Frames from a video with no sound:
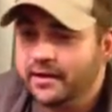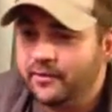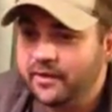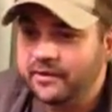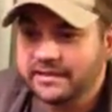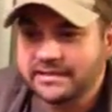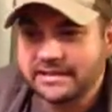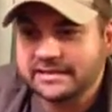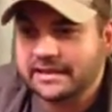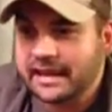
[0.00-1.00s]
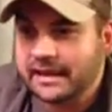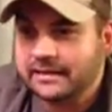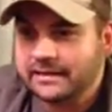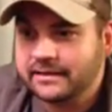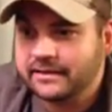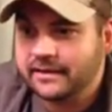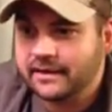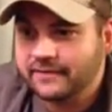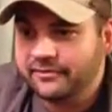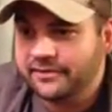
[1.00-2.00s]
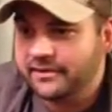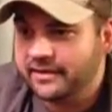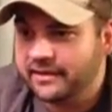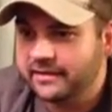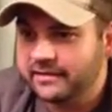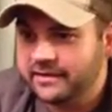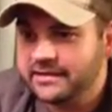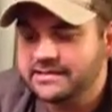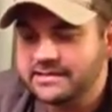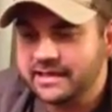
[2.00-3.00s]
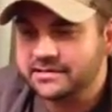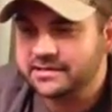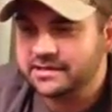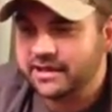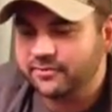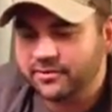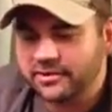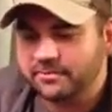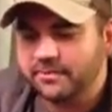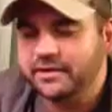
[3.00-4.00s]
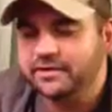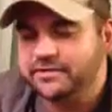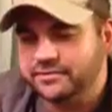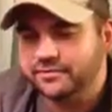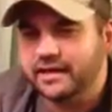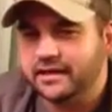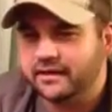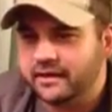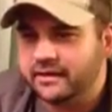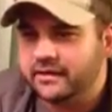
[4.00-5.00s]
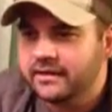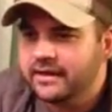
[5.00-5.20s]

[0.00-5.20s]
Well, he did that, and uh, everything he said just kind of really pierced through that day